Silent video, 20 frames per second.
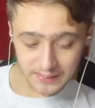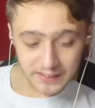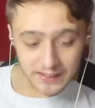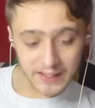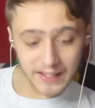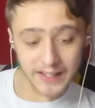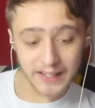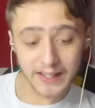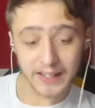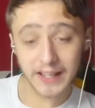
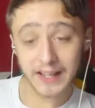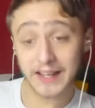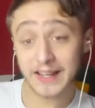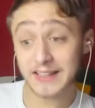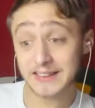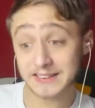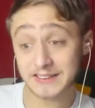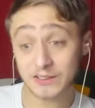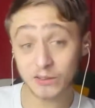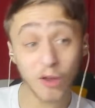
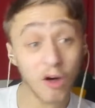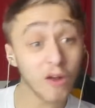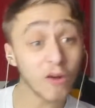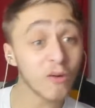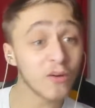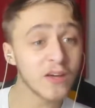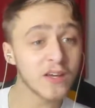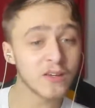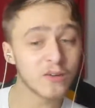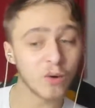it's not
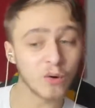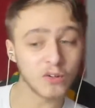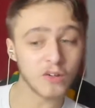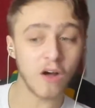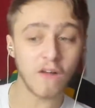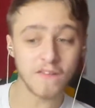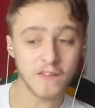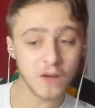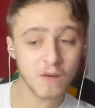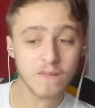looking good
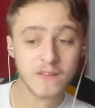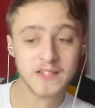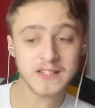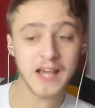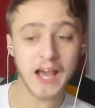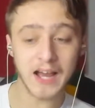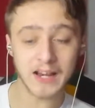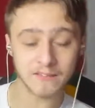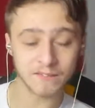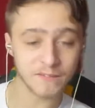on the other
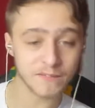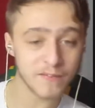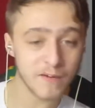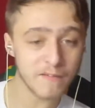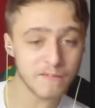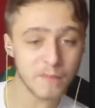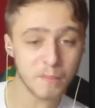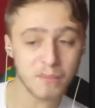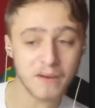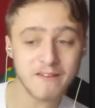side
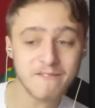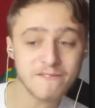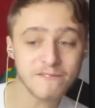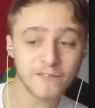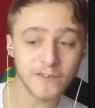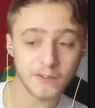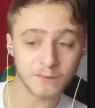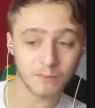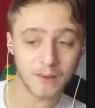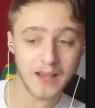for
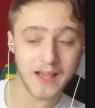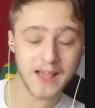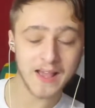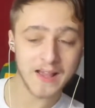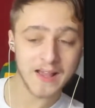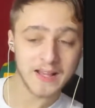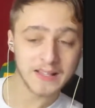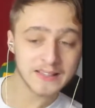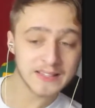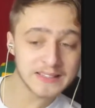Brentford, where
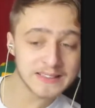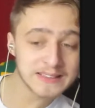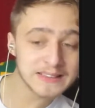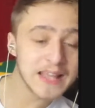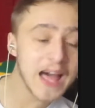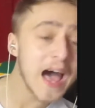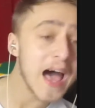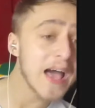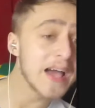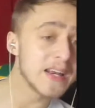they
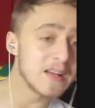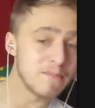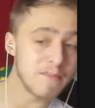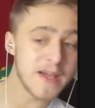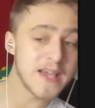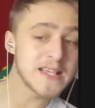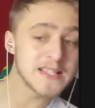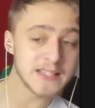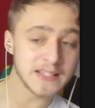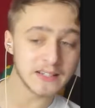started
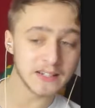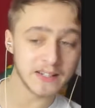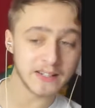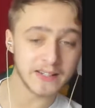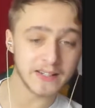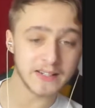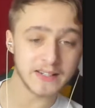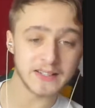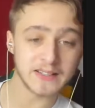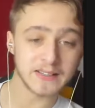
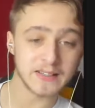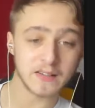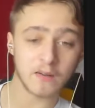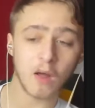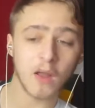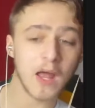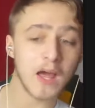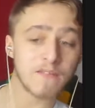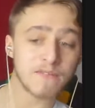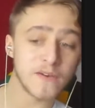amazingly. They
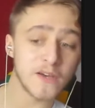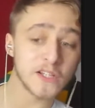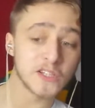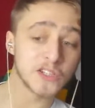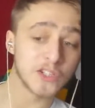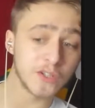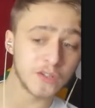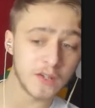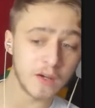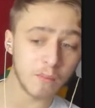got that first
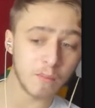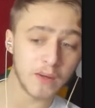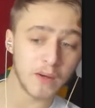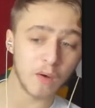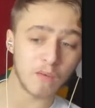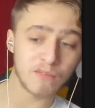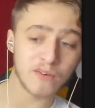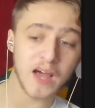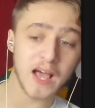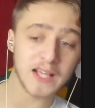2-0 win
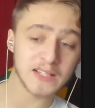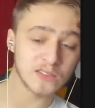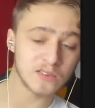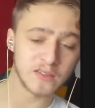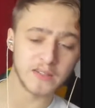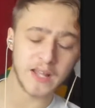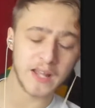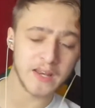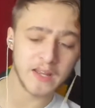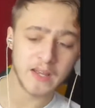over Arsenal,
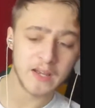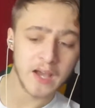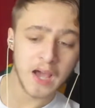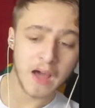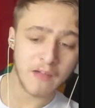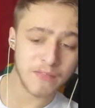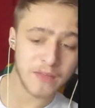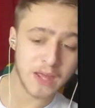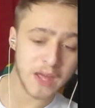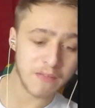and then
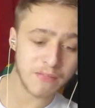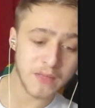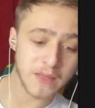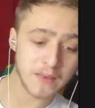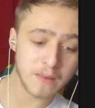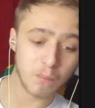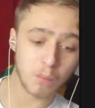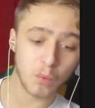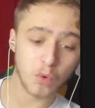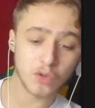I think
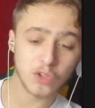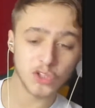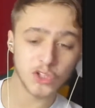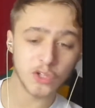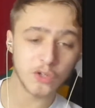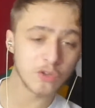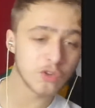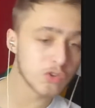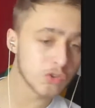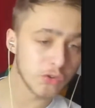they won
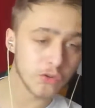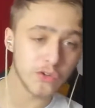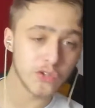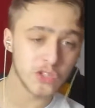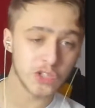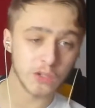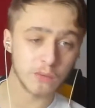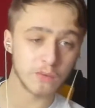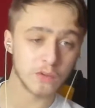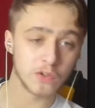2, drew
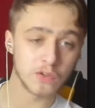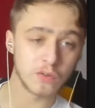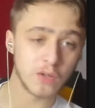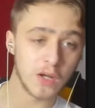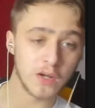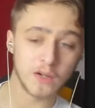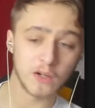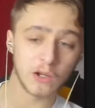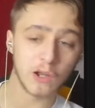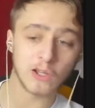2,
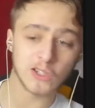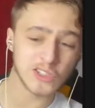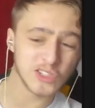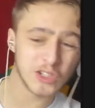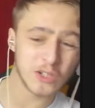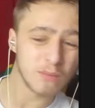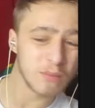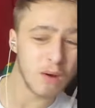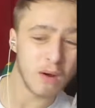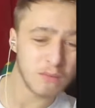and lost
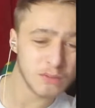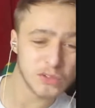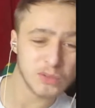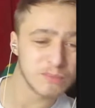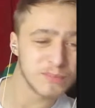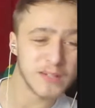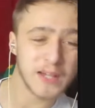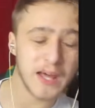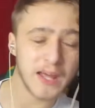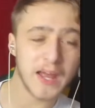2 or
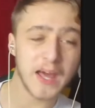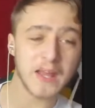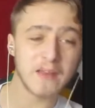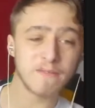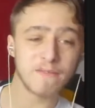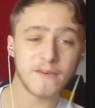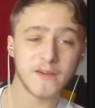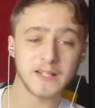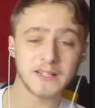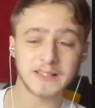something like that in the
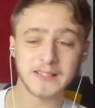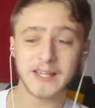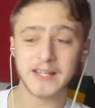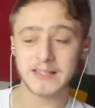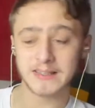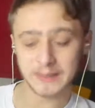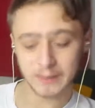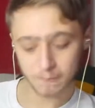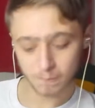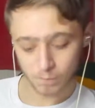first
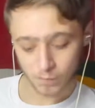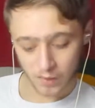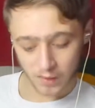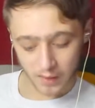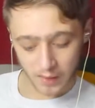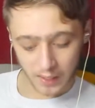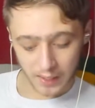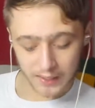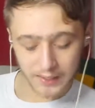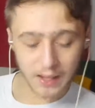6.
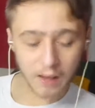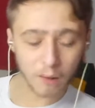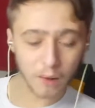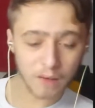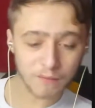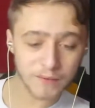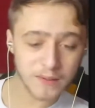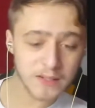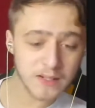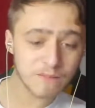And now
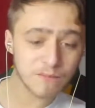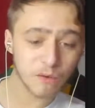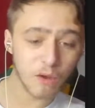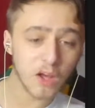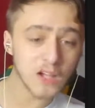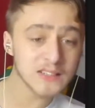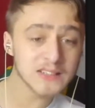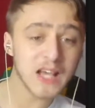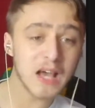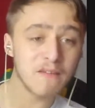I think they've
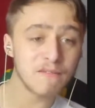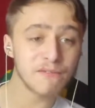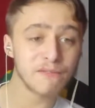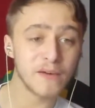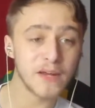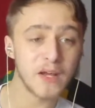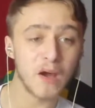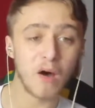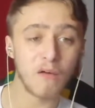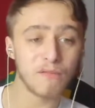lost like
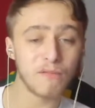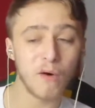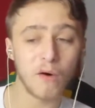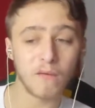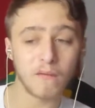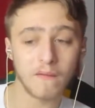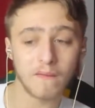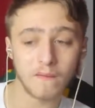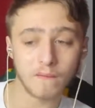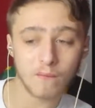3 or
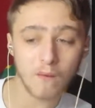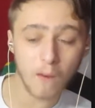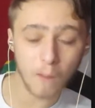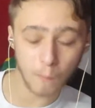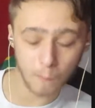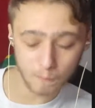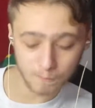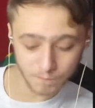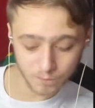4 on the row.